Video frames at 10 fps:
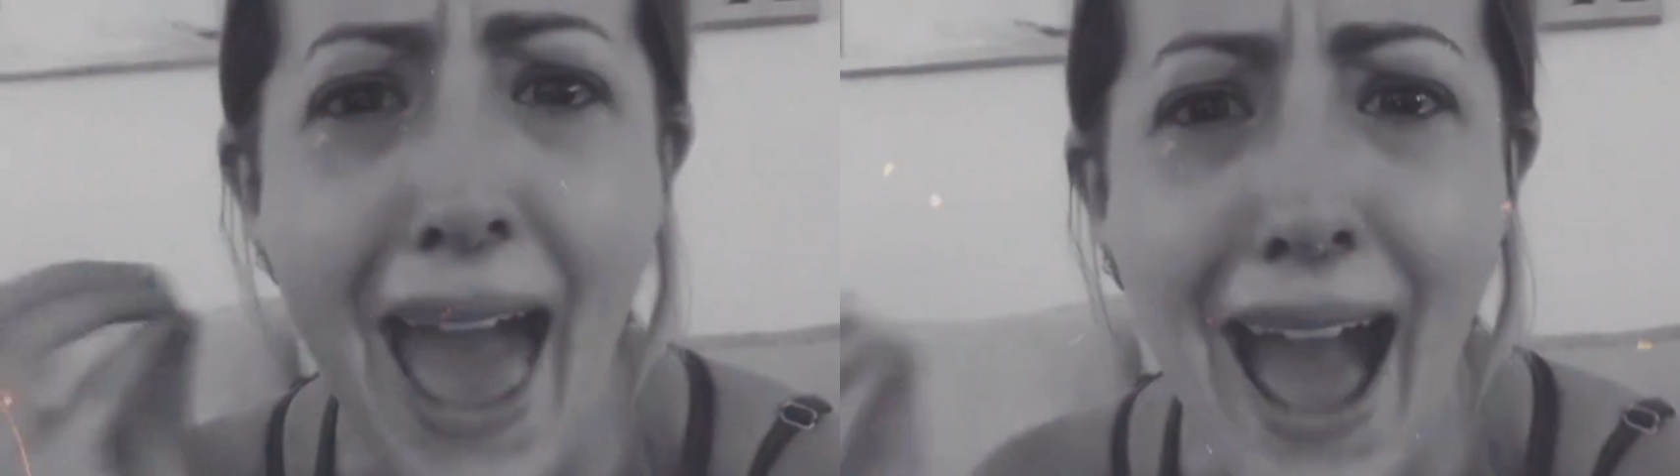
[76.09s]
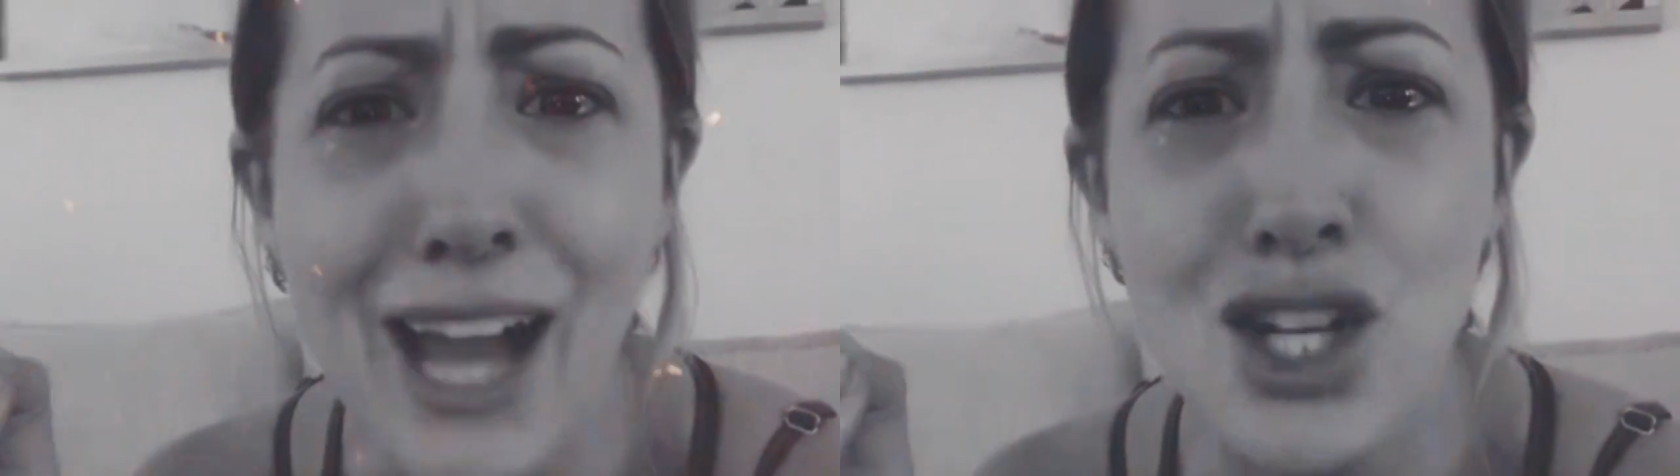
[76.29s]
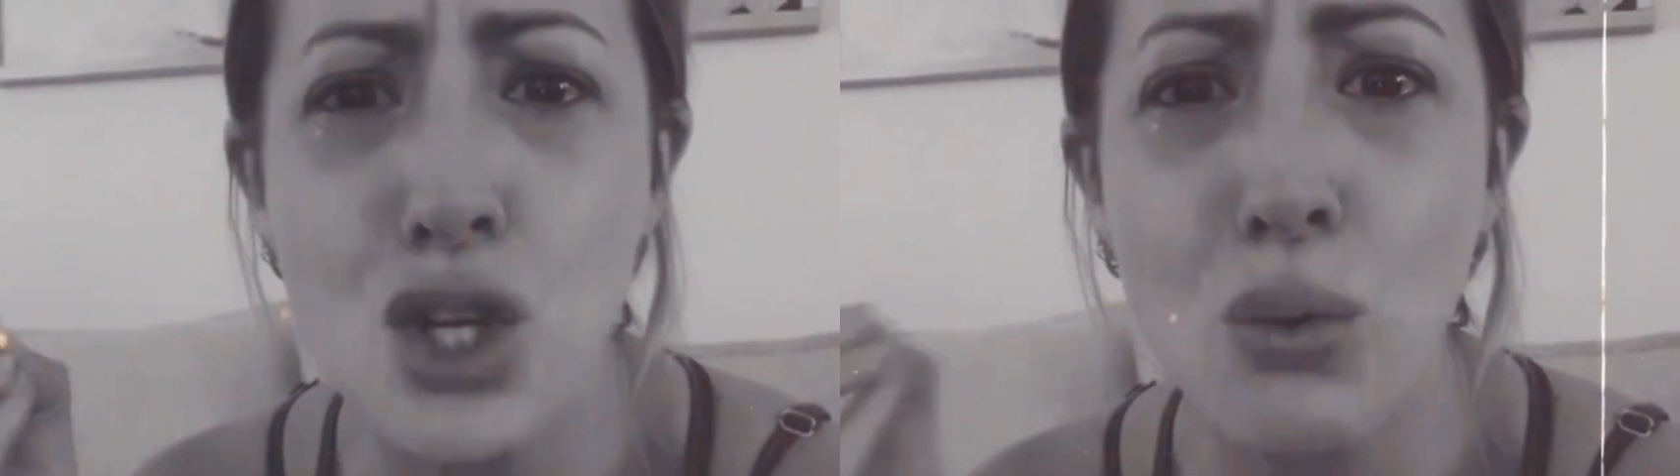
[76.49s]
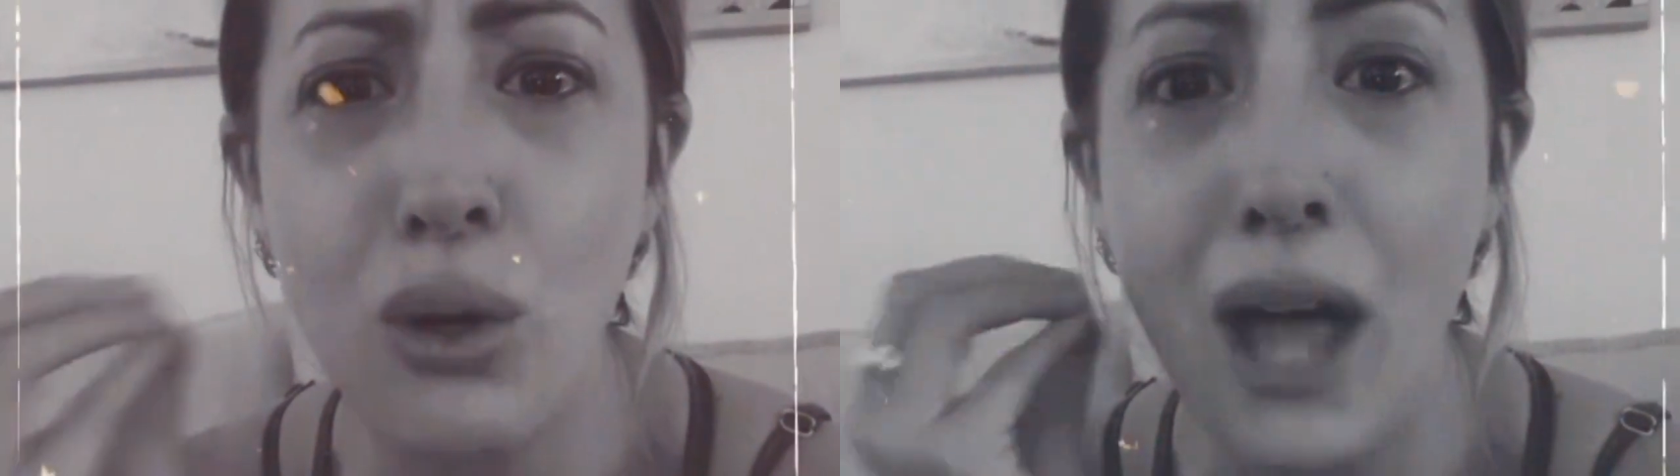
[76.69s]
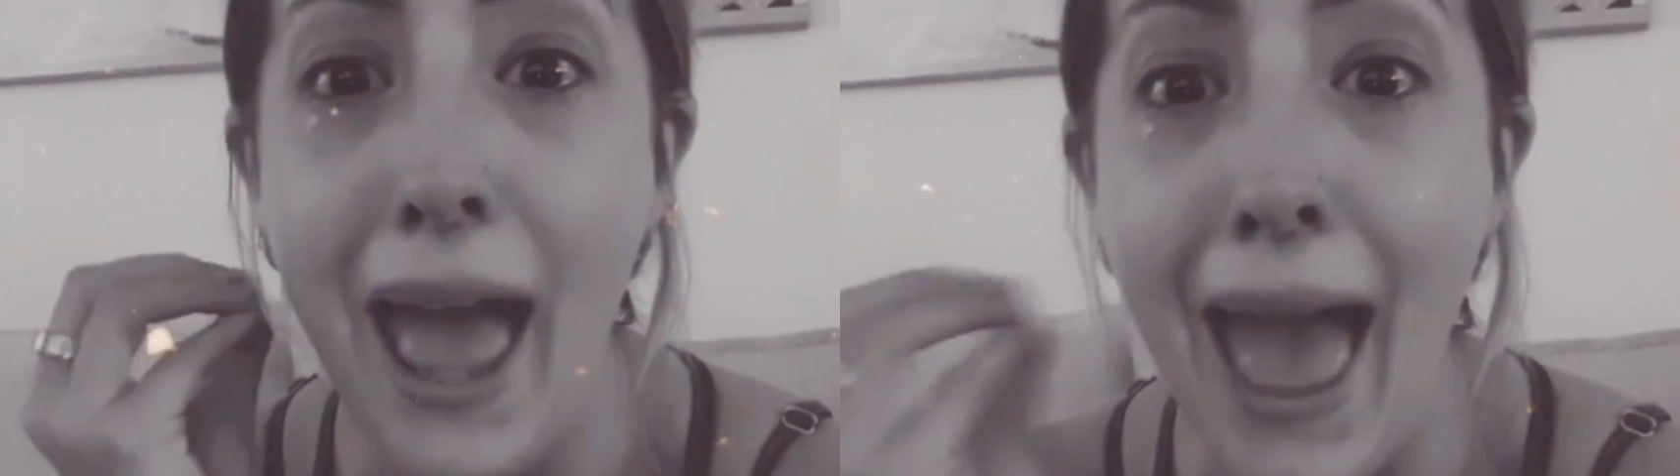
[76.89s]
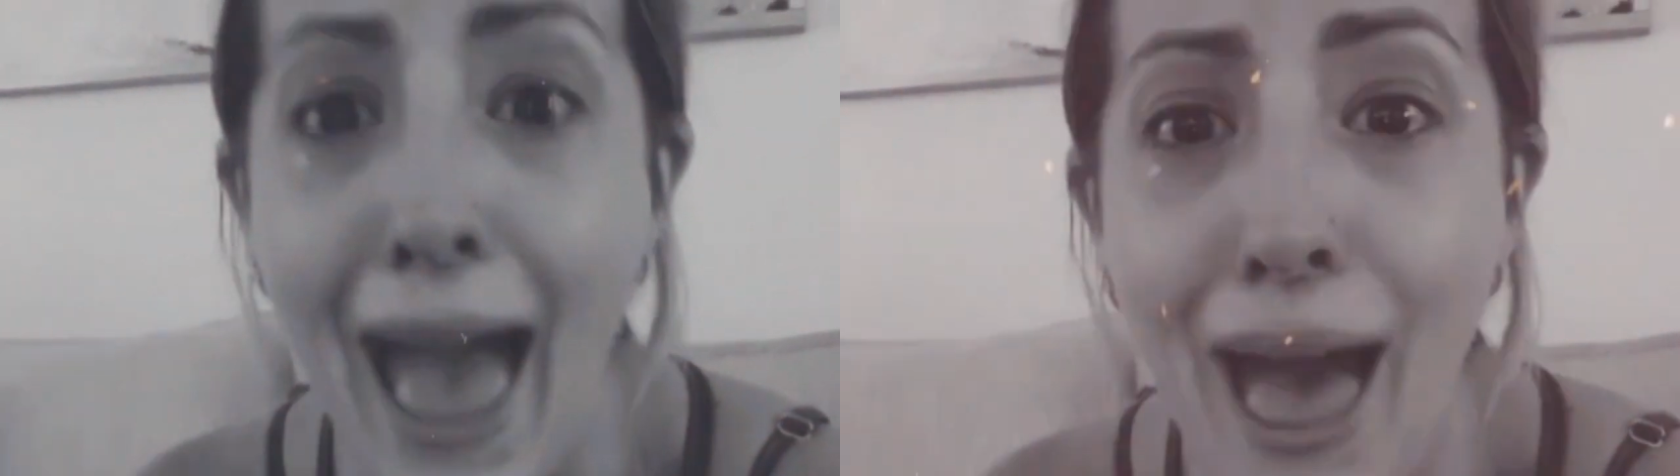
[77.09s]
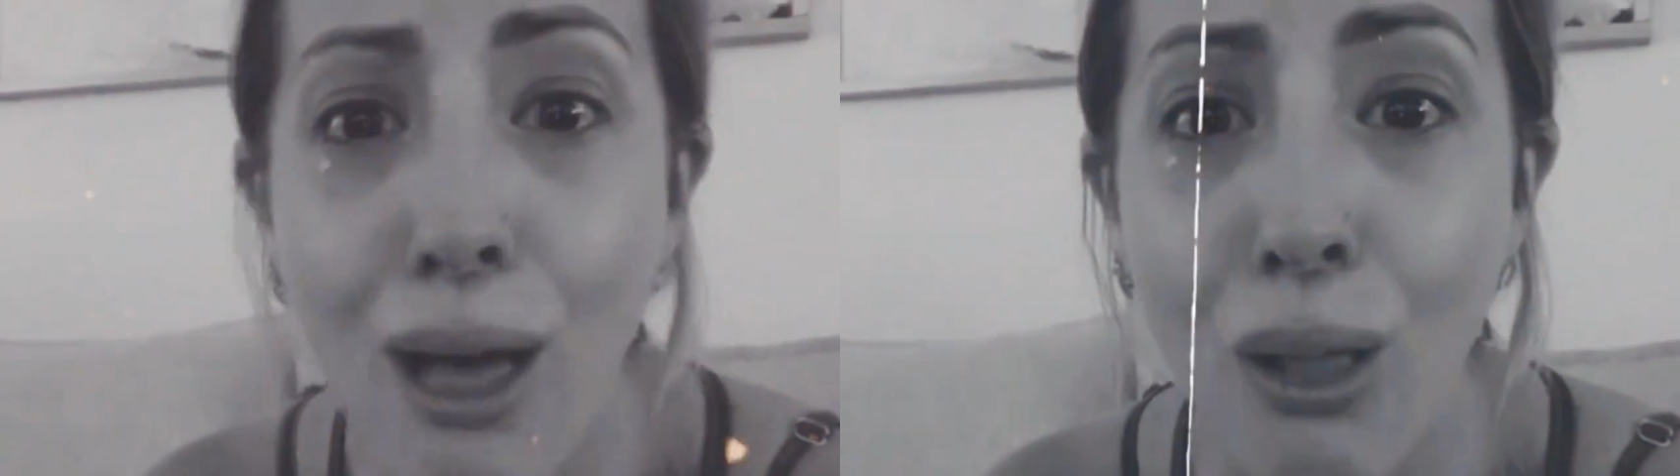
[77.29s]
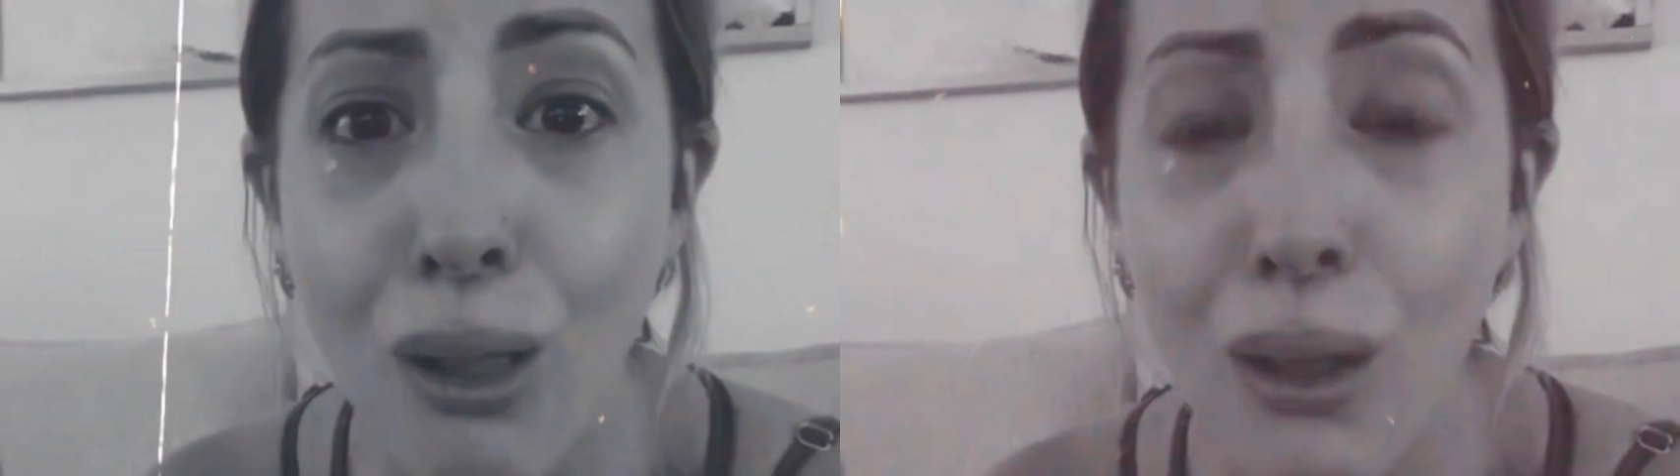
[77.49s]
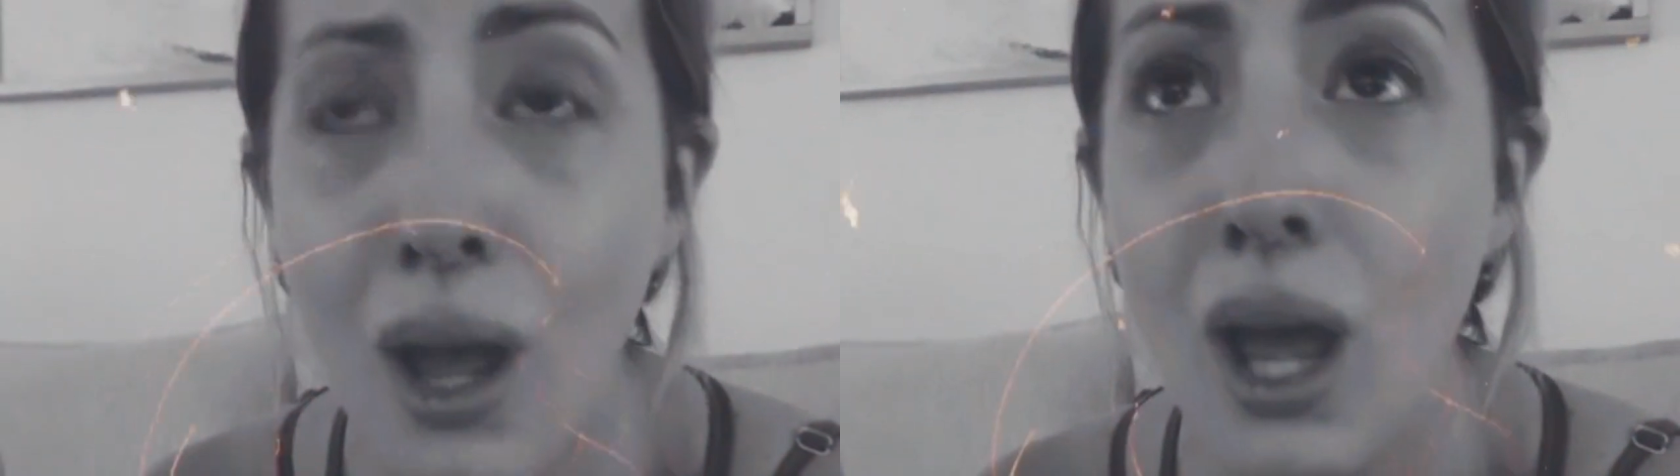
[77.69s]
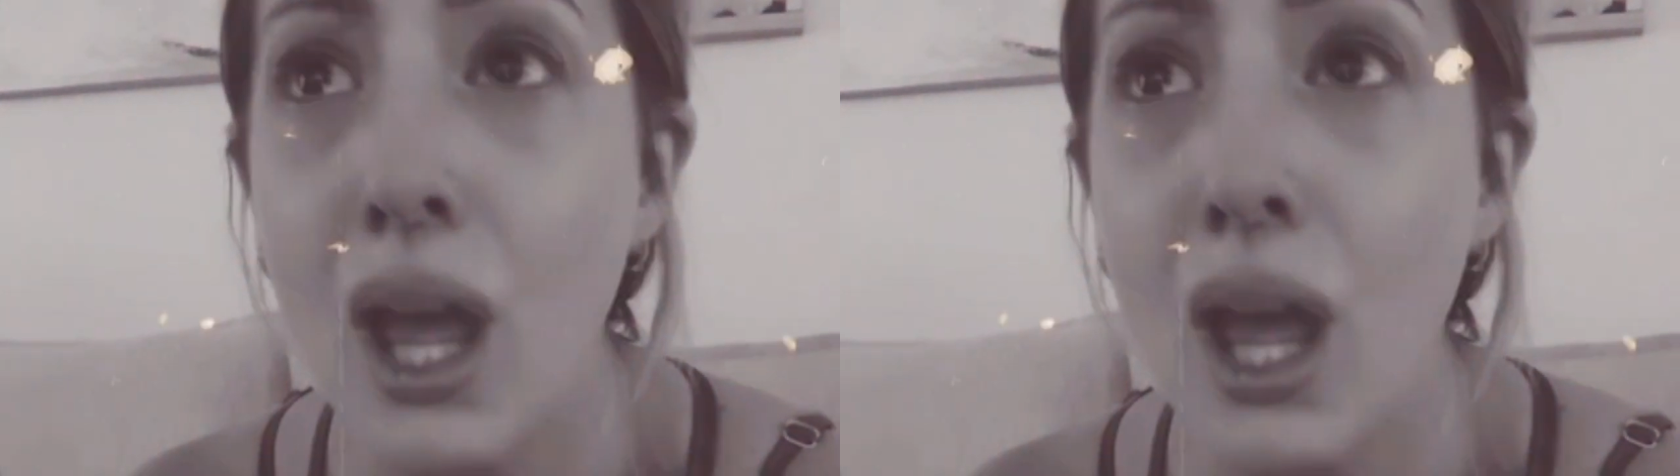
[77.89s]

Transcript: actual hell